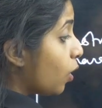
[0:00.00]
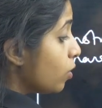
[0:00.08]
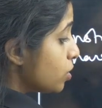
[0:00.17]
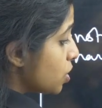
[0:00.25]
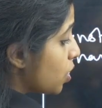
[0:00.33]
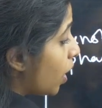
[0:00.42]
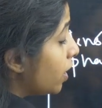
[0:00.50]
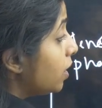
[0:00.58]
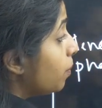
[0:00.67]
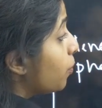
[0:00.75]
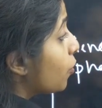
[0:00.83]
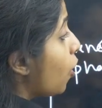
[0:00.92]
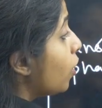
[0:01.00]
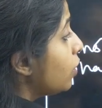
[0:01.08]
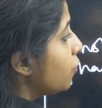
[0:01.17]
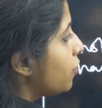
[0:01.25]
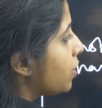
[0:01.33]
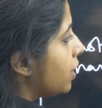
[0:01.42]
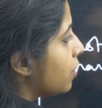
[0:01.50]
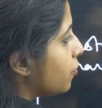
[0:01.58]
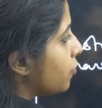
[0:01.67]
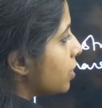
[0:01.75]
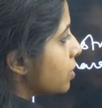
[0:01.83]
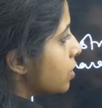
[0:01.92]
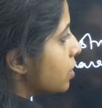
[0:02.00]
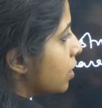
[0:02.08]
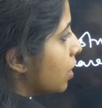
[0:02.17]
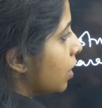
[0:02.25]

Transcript: also call it proliferative phase.